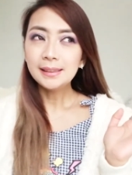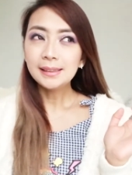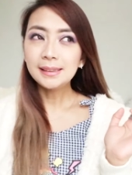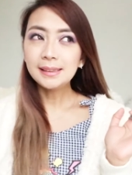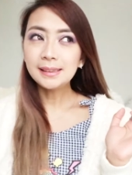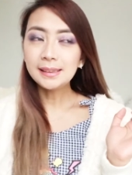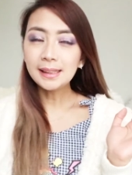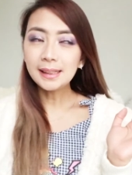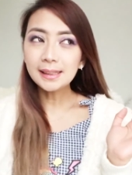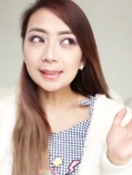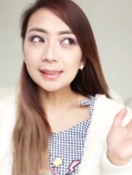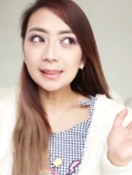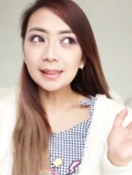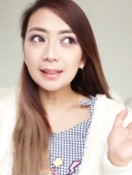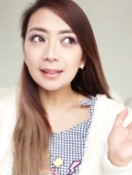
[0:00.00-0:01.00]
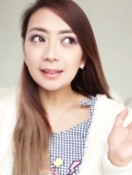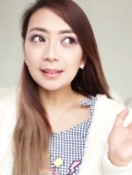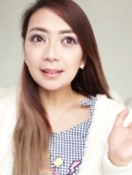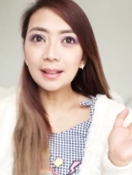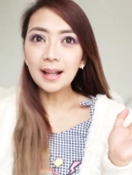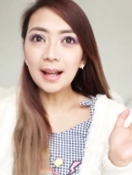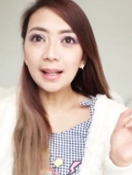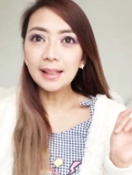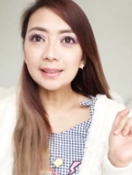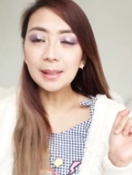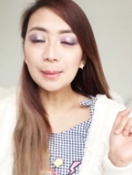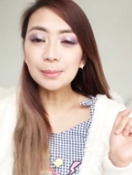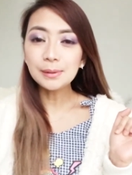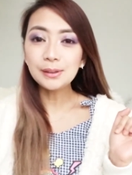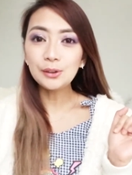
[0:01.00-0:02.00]
six
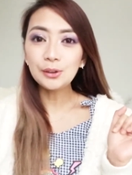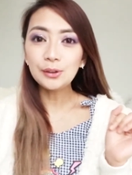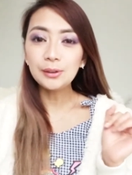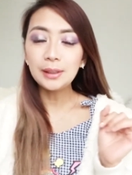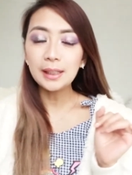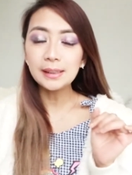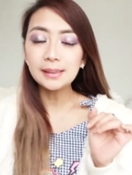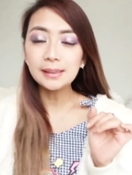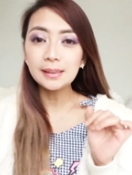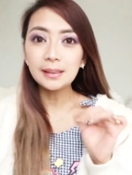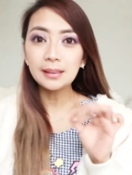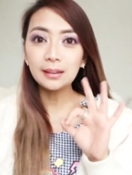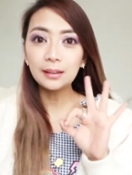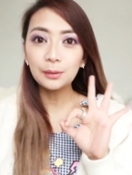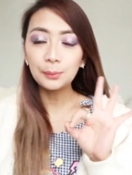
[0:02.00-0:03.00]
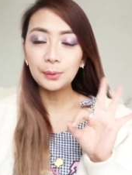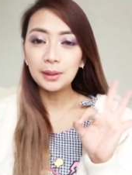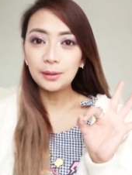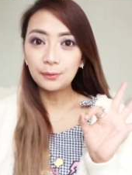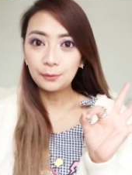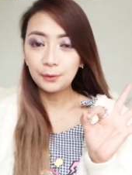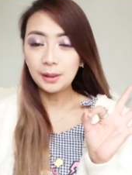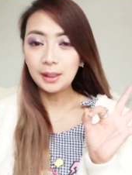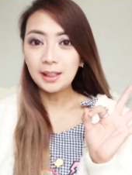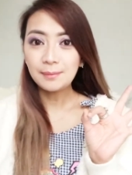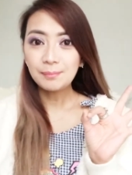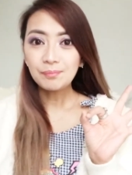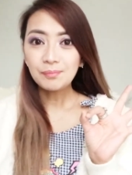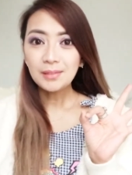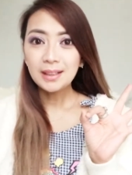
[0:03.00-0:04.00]
items you get three free
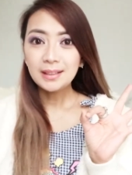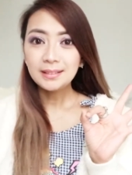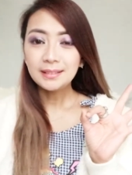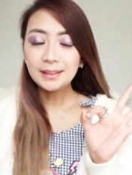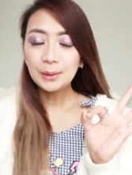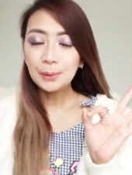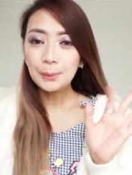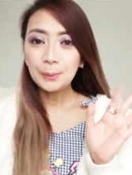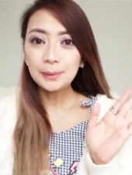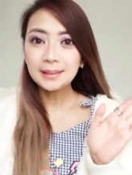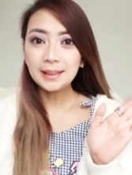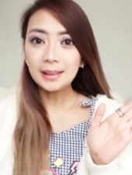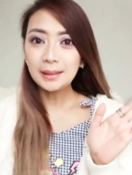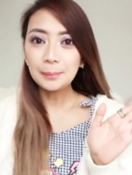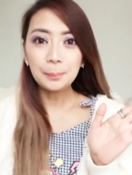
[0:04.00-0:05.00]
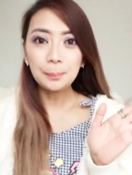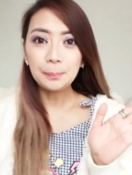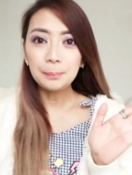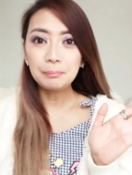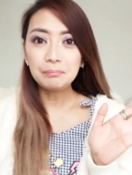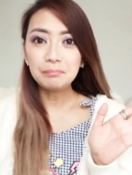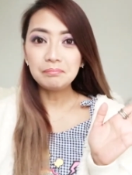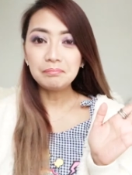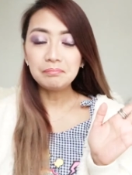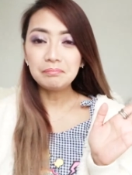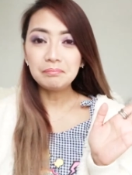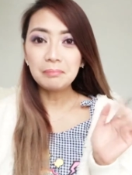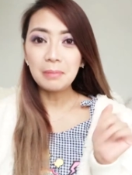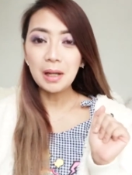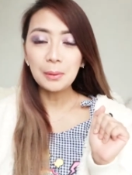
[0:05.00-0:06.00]
so it's like
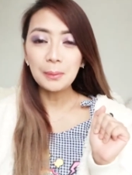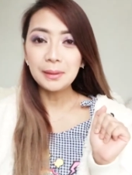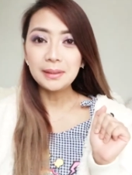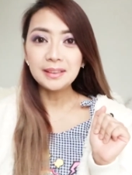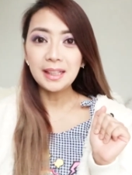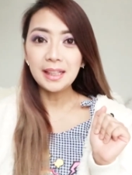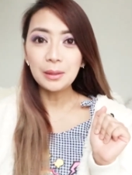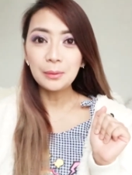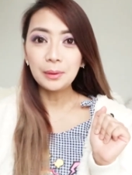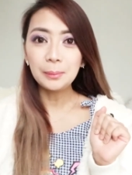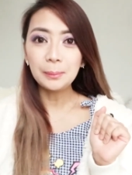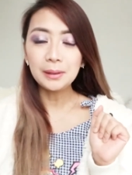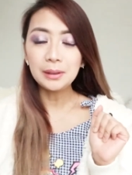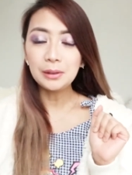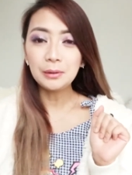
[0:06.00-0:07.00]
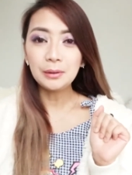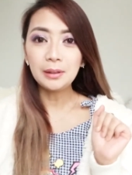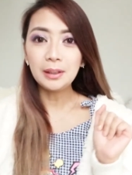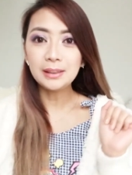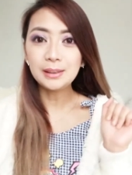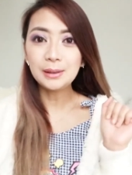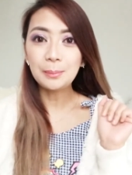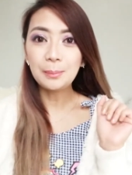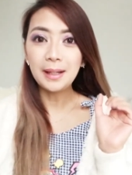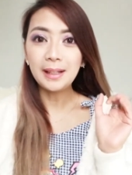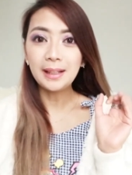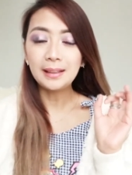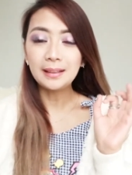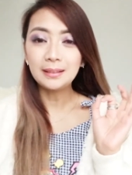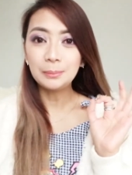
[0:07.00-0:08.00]
buy one take one but you got to buy
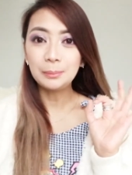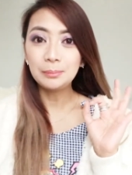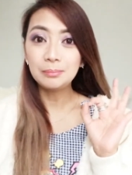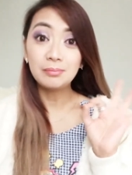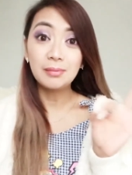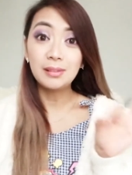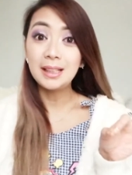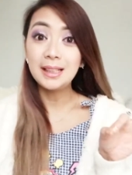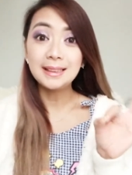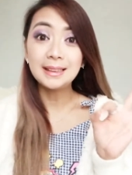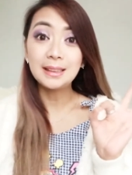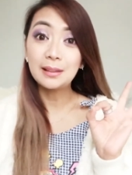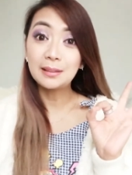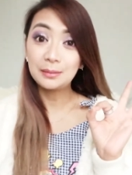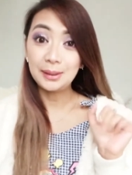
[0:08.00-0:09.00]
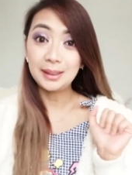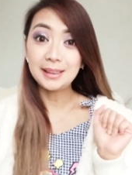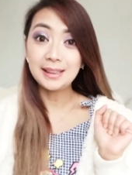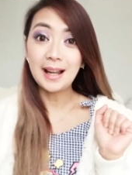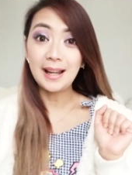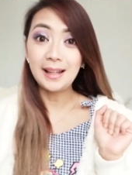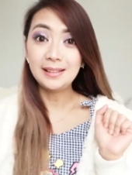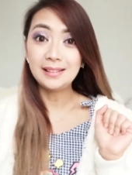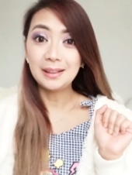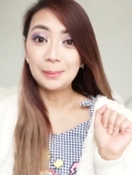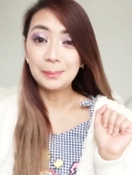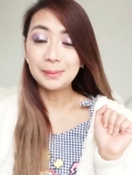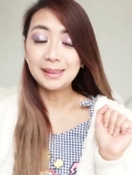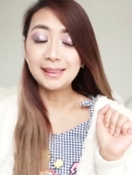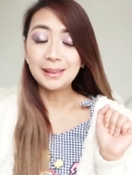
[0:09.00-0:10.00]
at least three
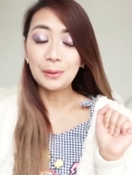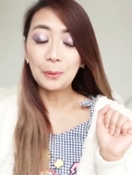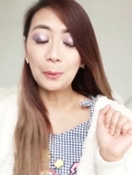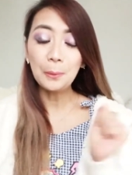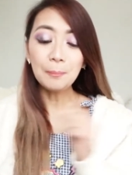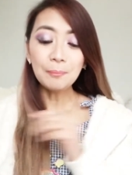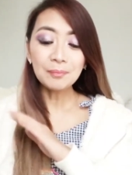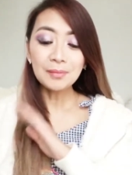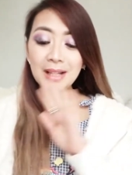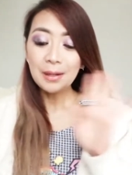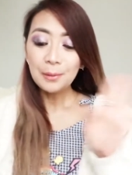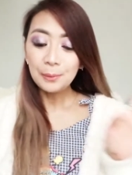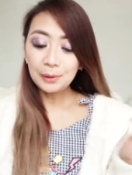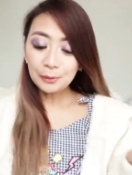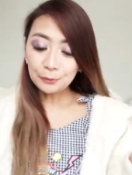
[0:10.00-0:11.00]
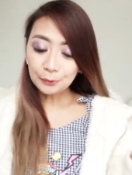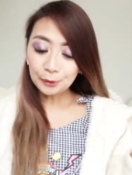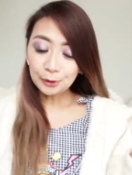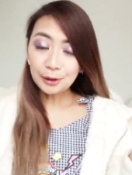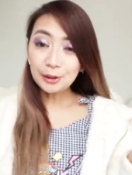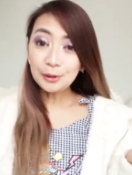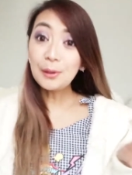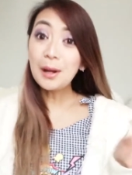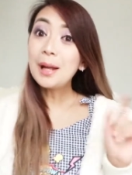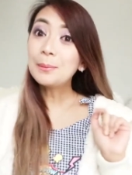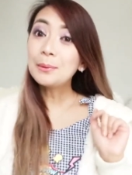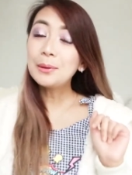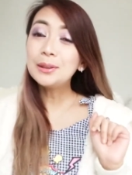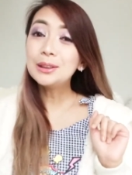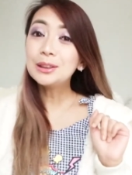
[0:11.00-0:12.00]
items so without further ado i'm
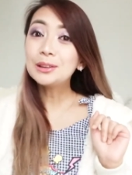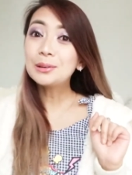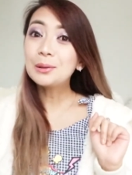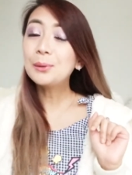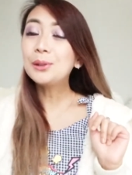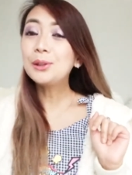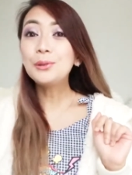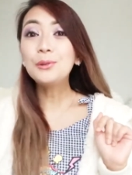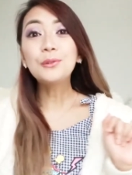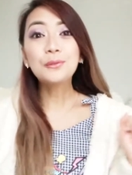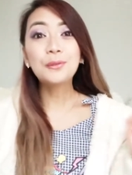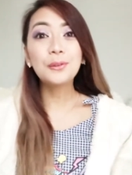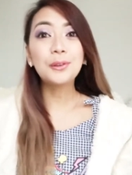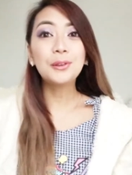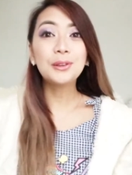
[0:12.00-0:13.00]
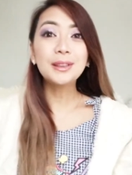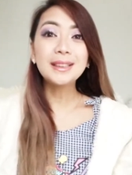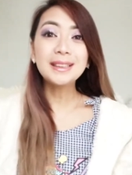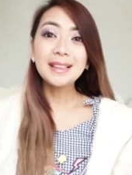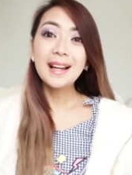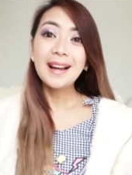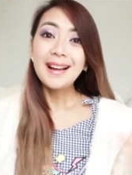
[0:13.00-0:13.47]
going to show you first